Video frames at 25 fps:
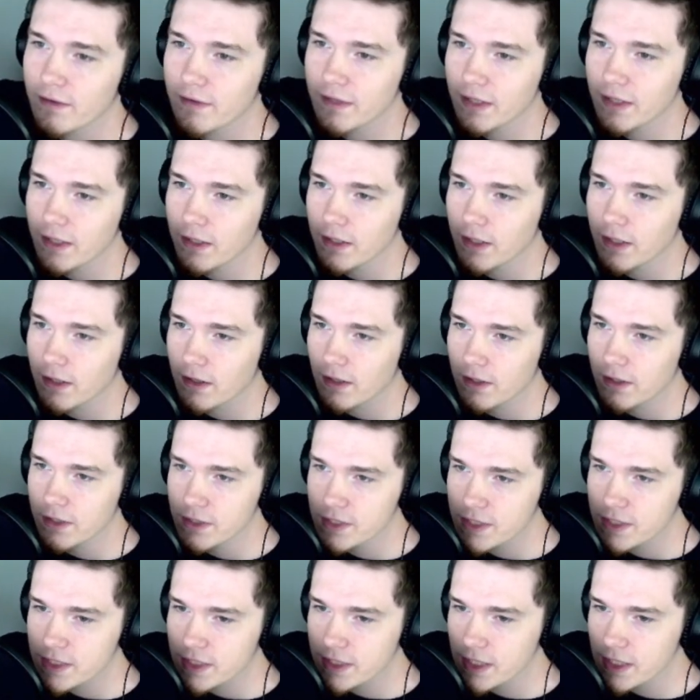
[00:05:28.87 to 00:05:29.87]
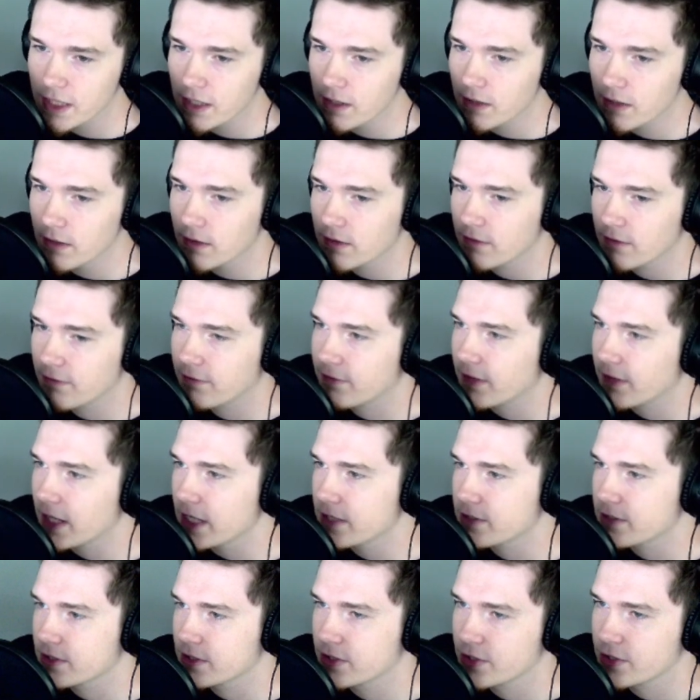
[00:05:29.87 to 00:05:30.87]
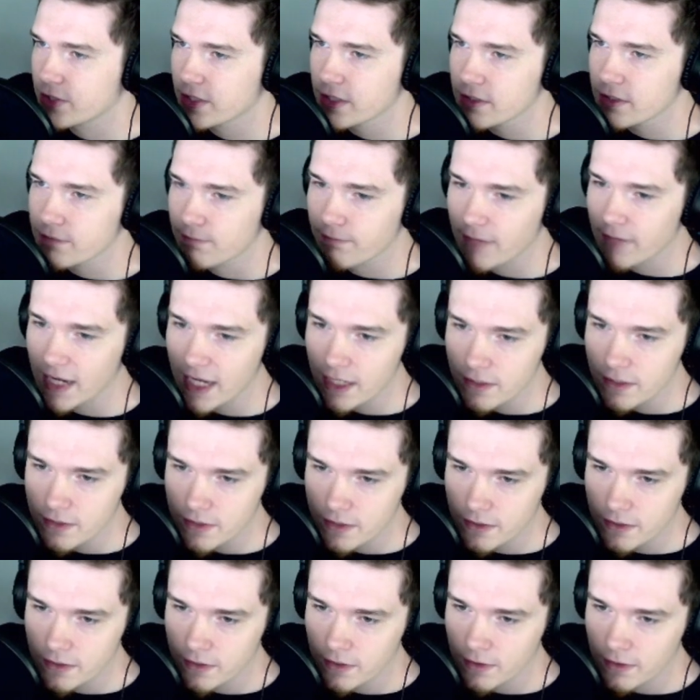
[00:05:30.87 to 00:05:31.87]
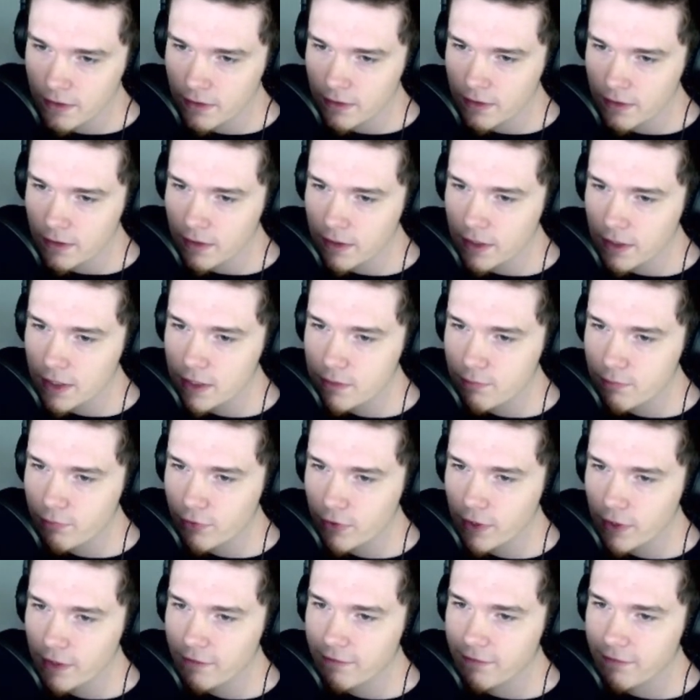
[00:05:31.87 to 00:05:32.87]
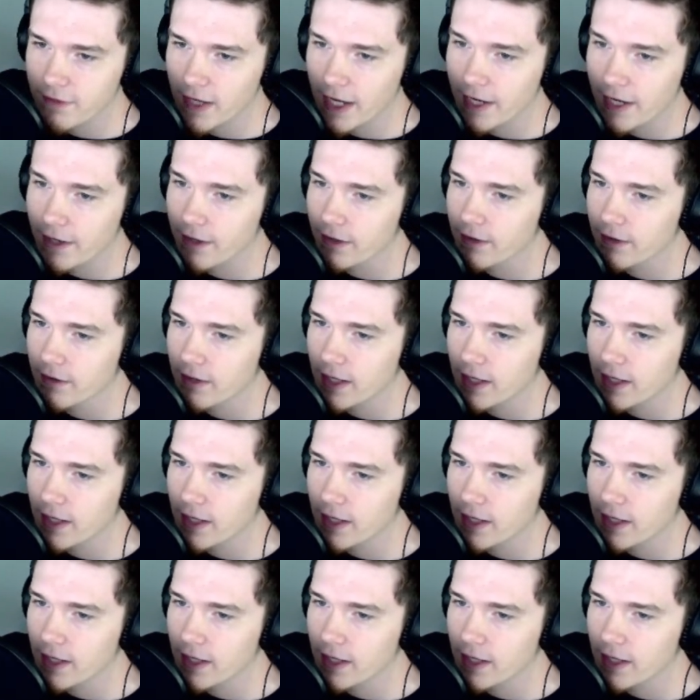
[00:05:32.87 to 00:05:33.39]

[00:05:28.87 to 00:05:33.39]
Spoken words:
The unseen visage, this mask is pretty fire.